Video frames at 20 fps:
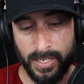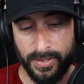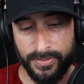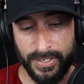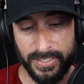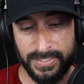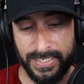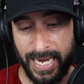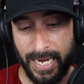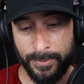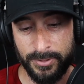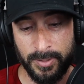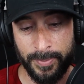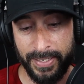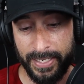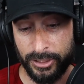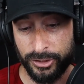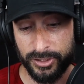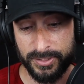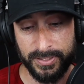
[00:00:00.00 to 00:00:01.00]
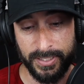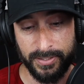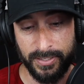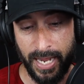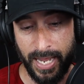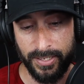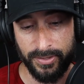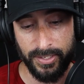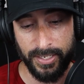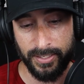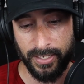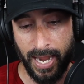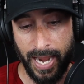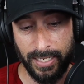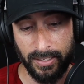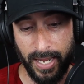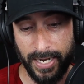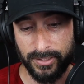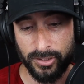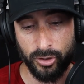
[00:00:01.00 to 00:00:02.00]
this game is going to be interesting. I think
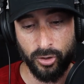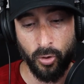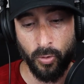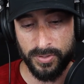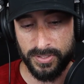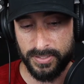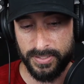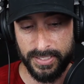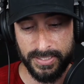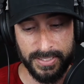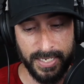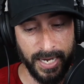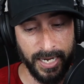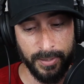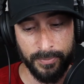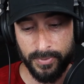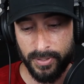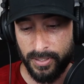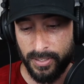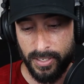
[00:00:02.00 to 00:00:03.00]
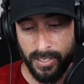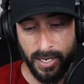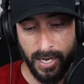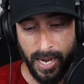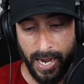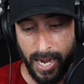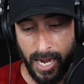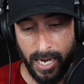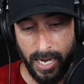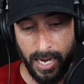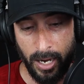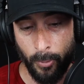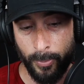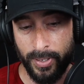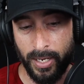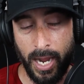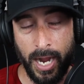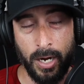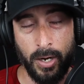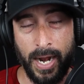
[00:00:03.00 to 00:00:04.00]
I like the Colts in this game.
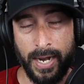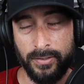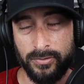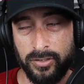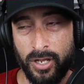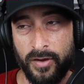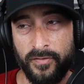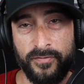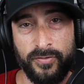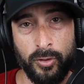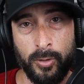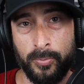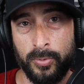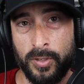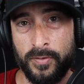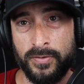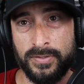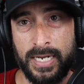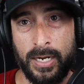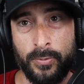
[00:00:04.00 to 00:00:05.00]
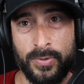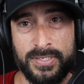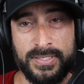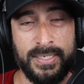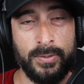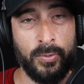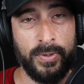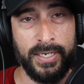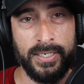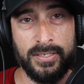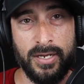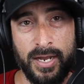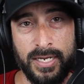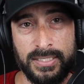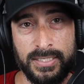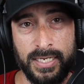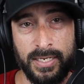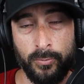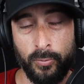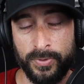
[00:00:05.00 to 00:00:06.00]
I love Philip Rivers. I want to see what he
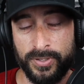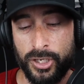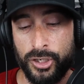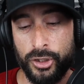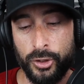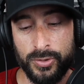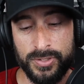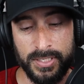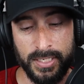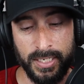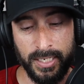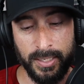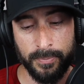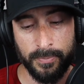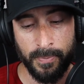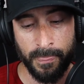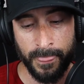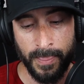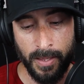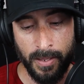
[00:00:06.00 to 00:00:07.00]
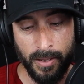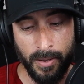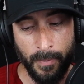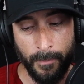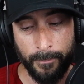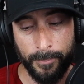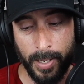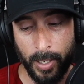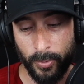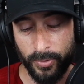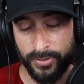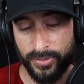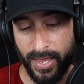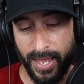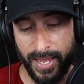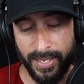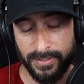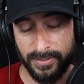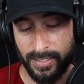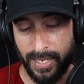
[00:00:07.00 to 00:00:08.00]
does with a new team. But with
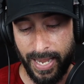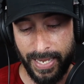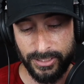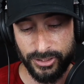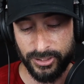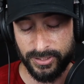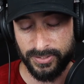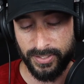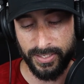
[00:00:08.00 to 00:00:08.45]
that, I just